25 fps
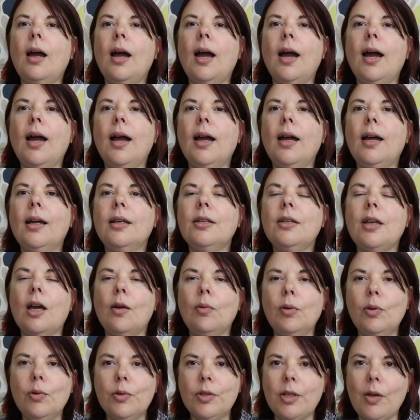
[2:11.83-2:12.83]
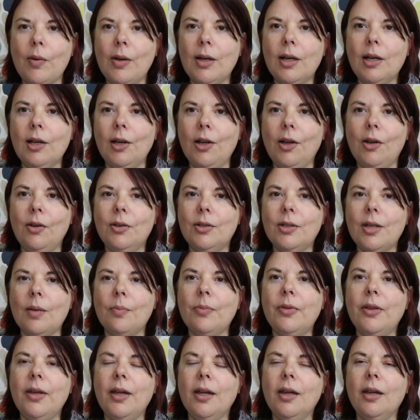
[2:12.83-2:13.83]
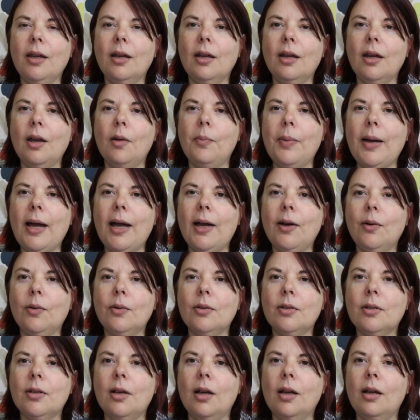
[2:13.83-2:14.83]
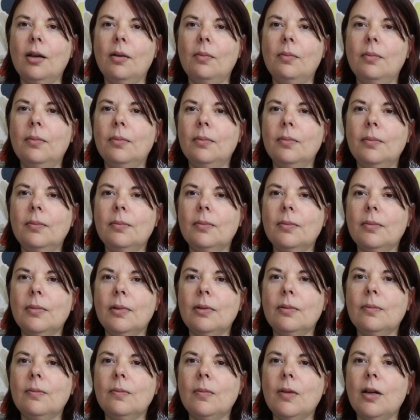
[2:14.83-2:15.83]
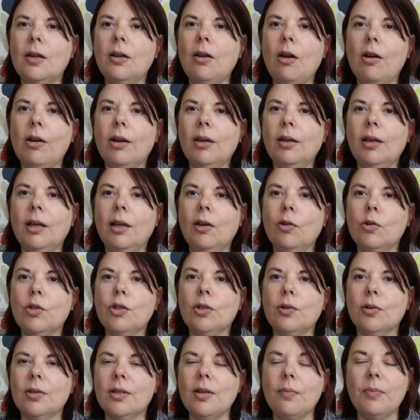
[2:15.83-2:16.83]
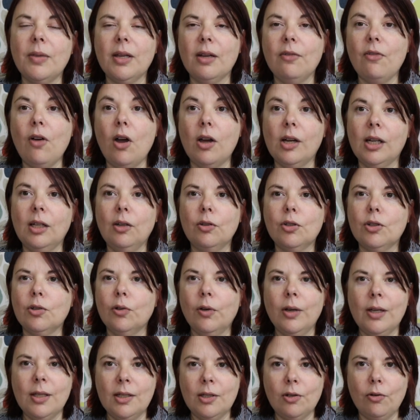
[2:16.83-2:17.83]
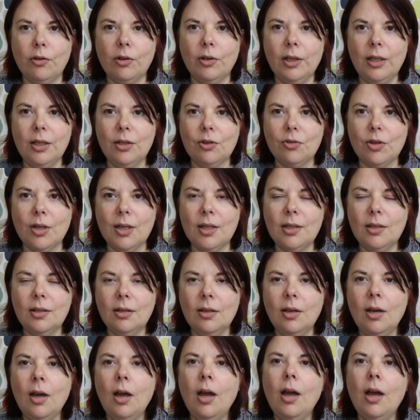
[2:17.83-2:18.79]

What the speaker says: And I will also include something about archaeological or historical interest.